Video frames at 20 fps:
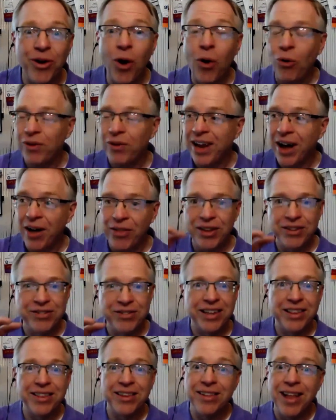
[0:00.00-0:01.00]
Oh, now they
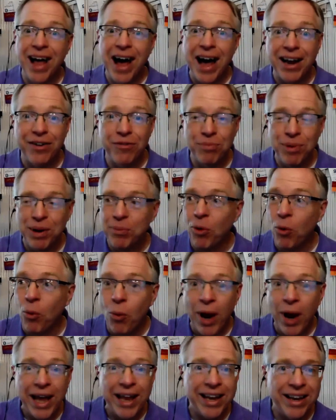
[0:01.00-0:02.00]
see the line of people
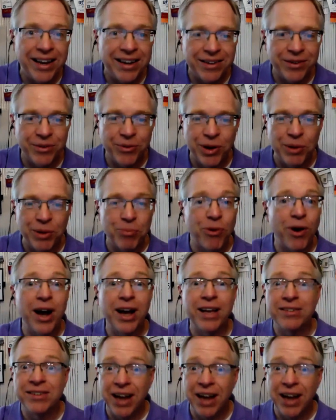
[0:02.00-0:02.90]
waiting to win a prize.